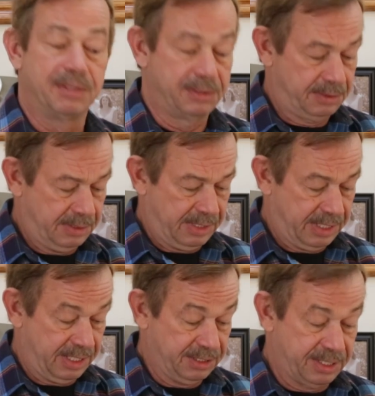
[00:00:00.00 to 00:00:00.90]

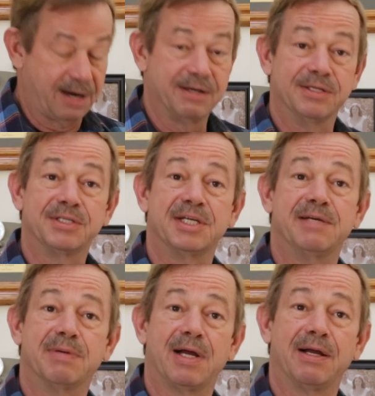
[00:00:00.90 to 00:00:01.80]
and it's hard to see,
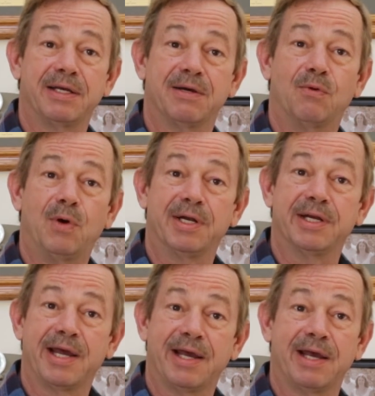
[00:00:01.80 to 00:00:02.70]
but I'll get
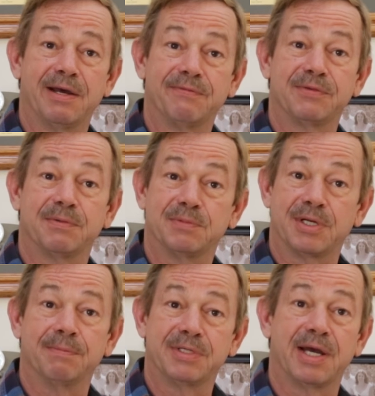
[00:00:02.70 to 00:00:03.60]
1.5 to
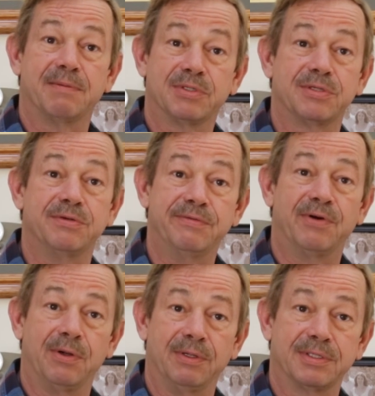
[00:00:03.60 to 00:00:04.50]
sometimes 2
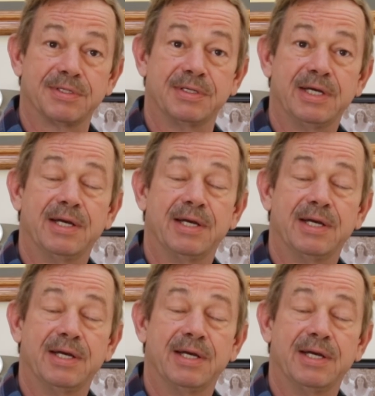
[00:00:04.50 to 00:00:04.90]
volts